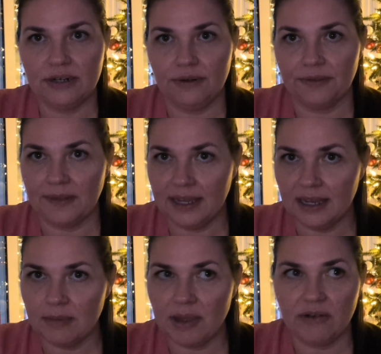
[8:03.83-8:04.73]
you're
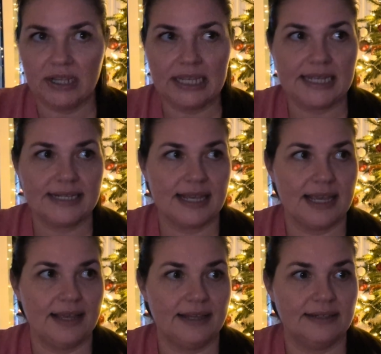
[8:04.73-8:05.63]
thinking about it
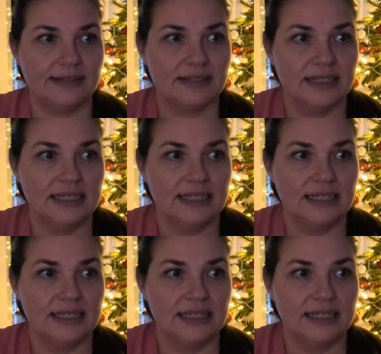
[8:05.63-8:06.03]
and